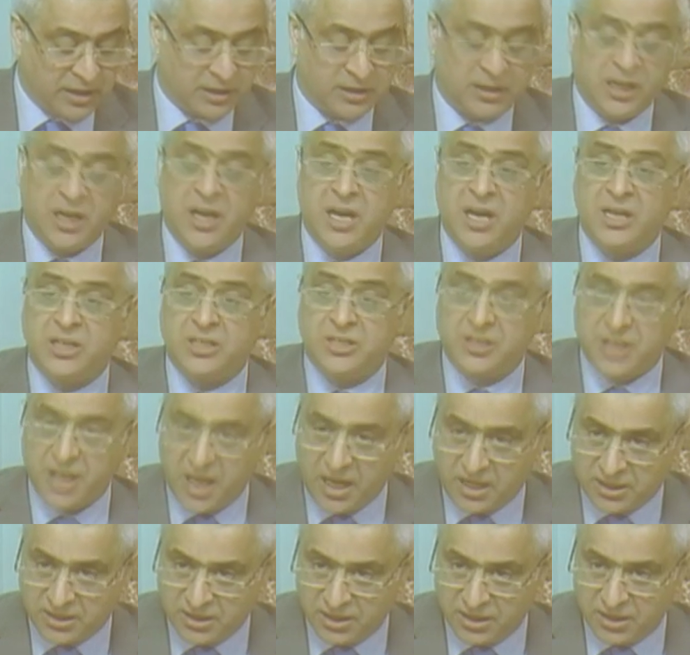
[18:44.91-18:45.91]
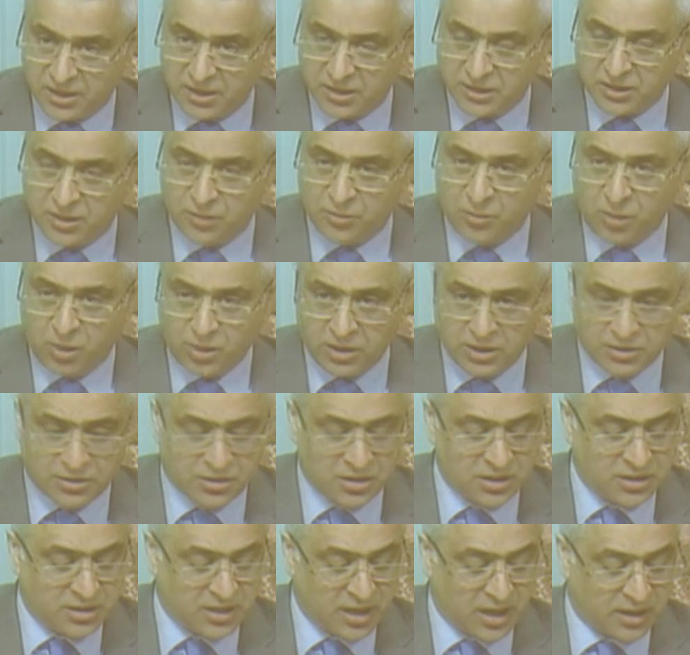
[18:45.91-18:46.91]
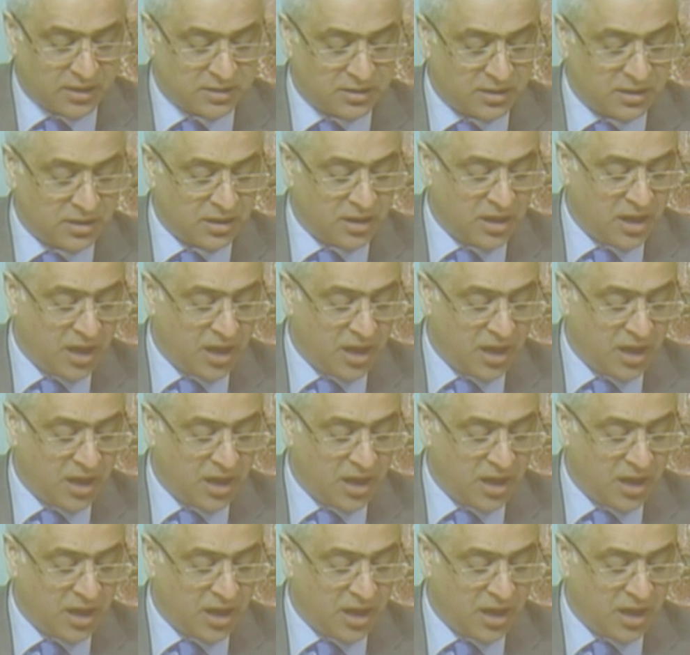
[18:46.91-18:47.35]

third sector, the voluntary sector,